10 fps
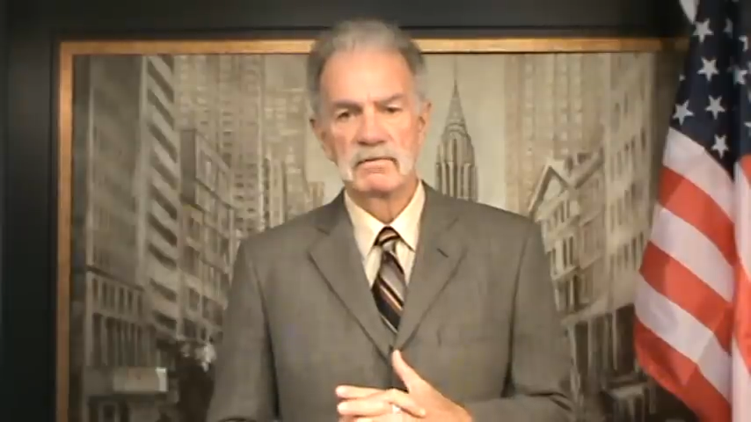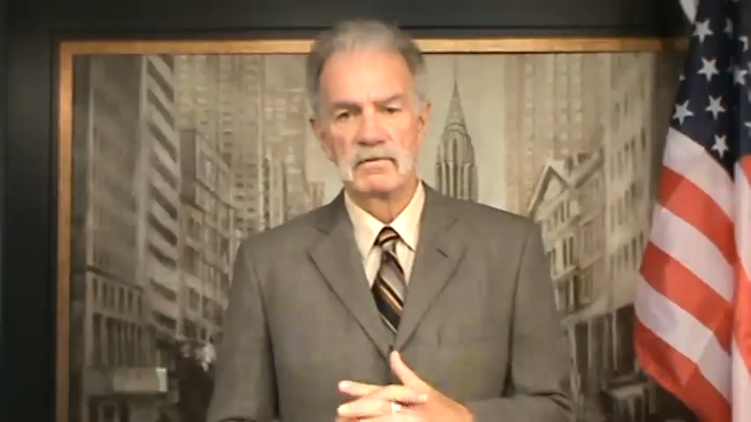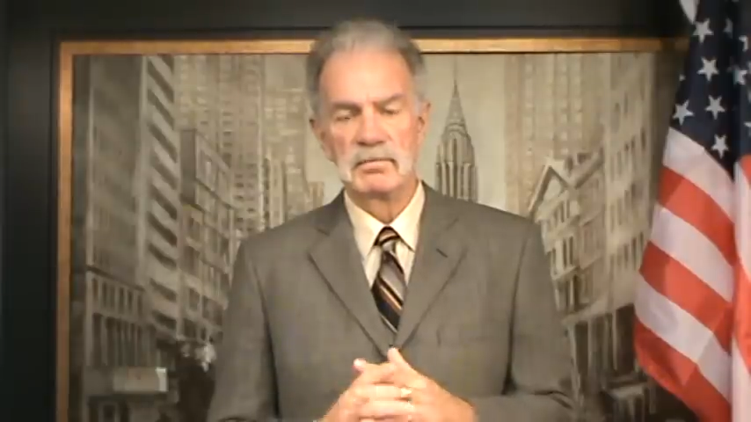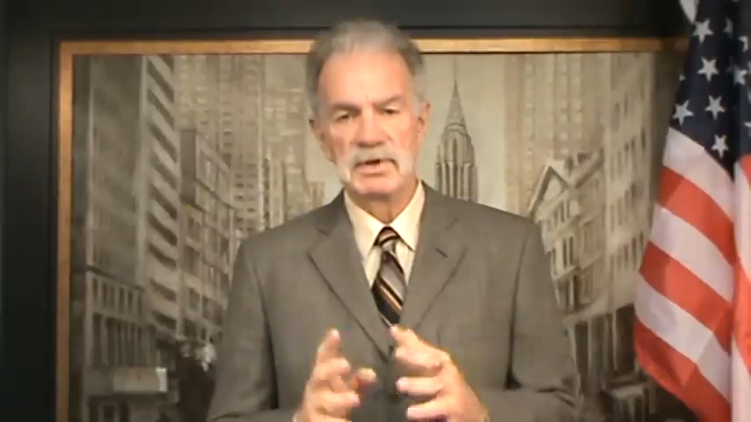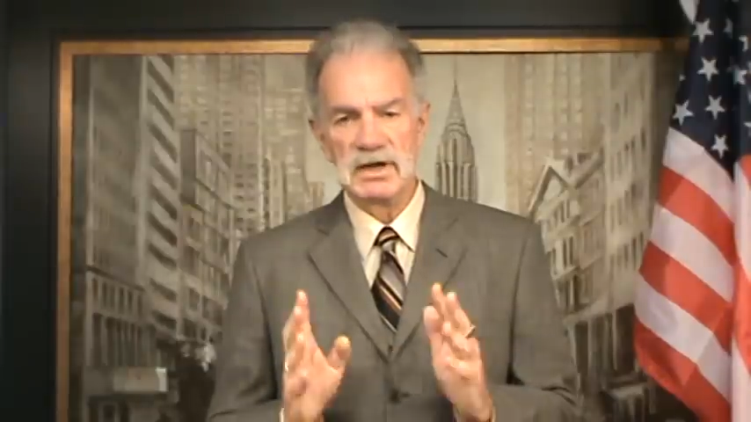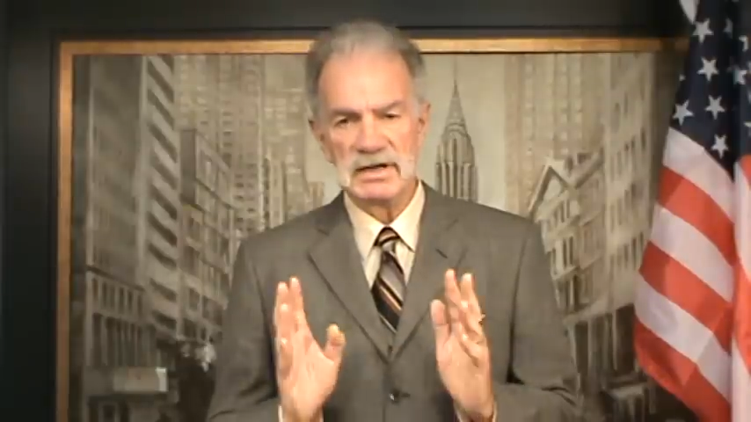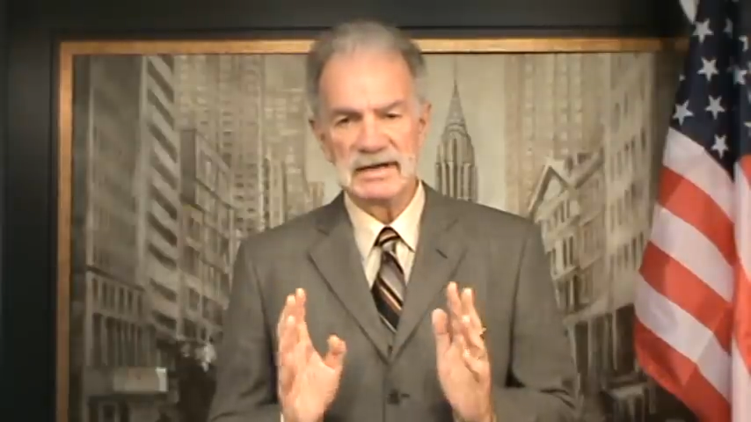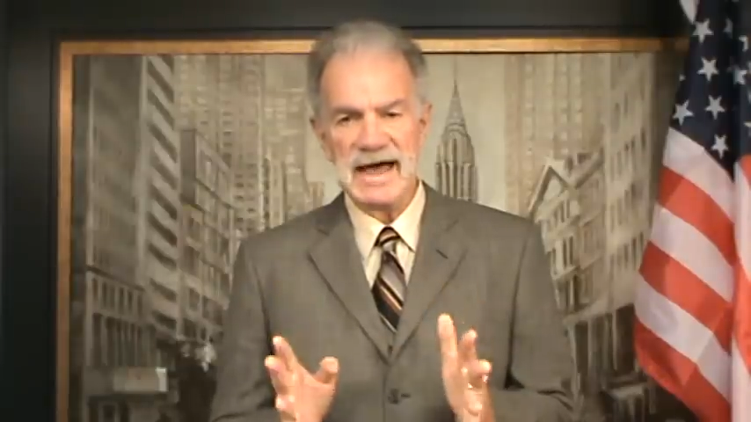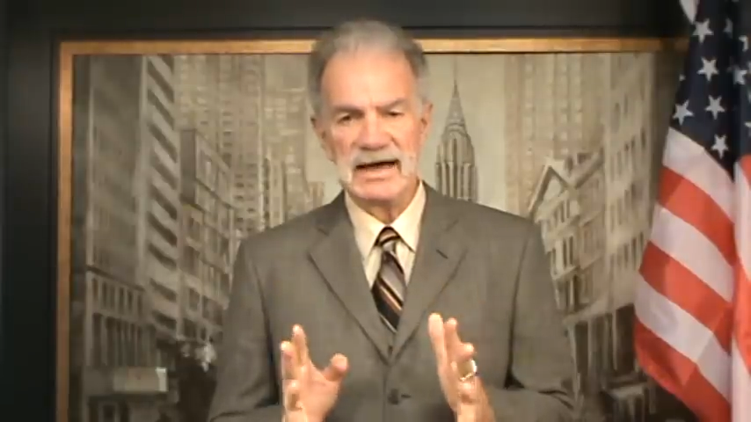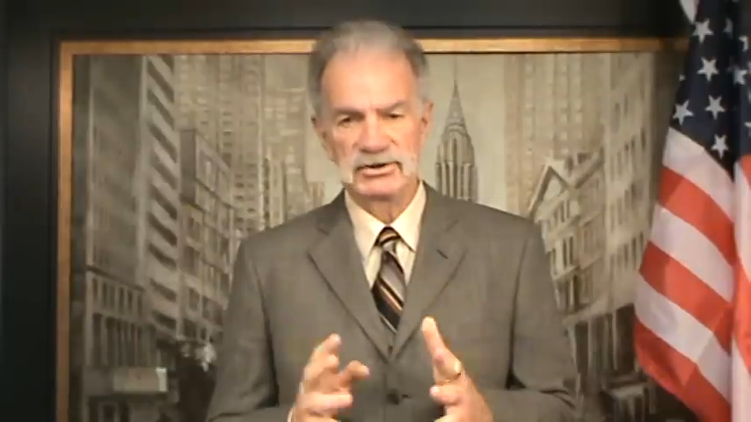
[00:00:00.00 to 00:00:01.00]
from being
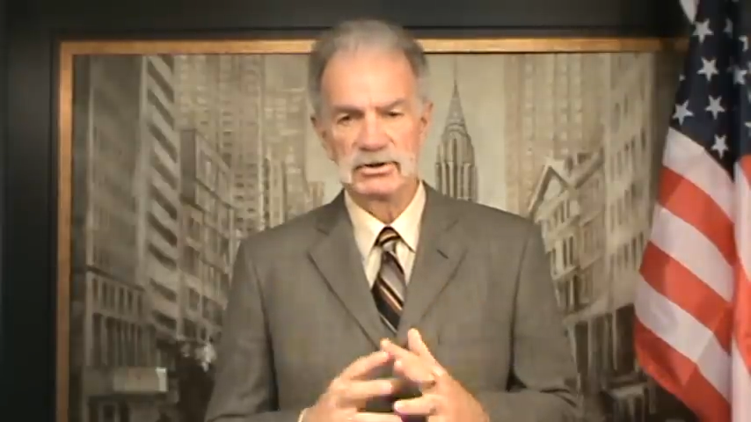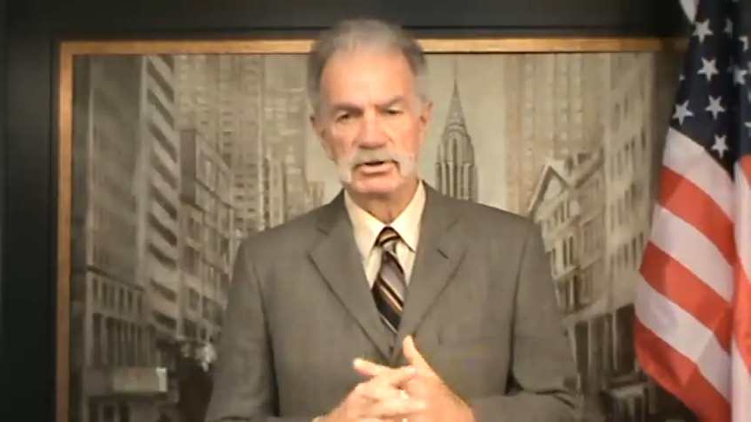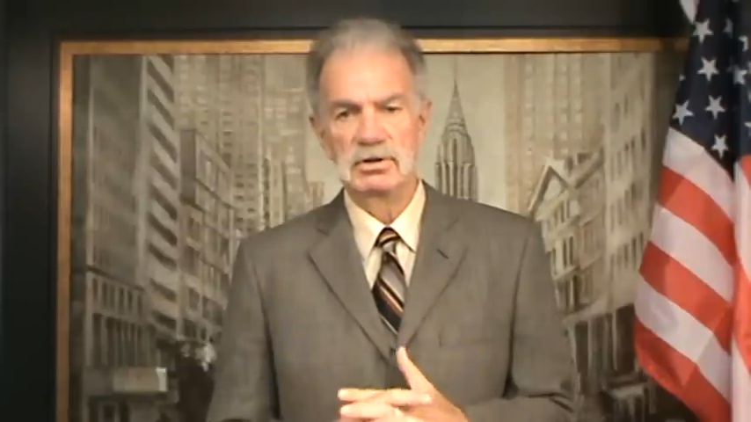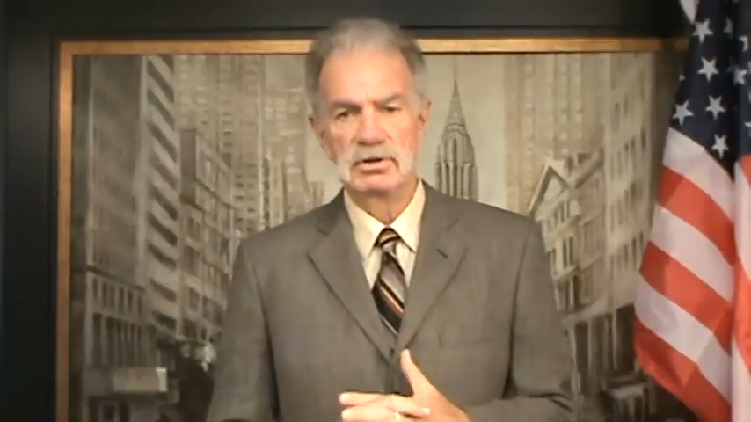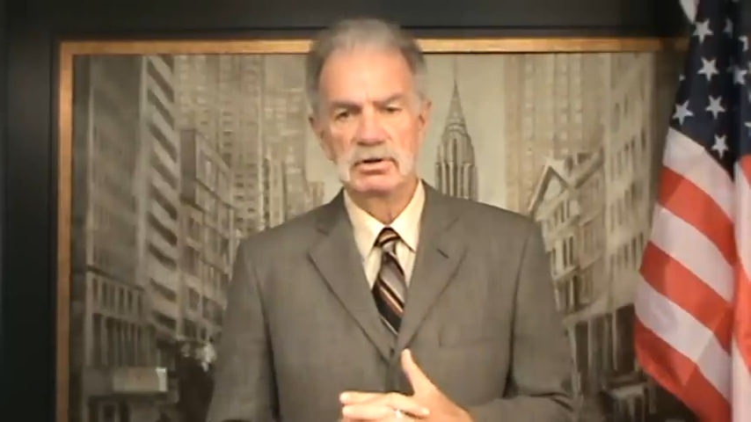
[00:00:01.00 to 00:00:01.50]
enacted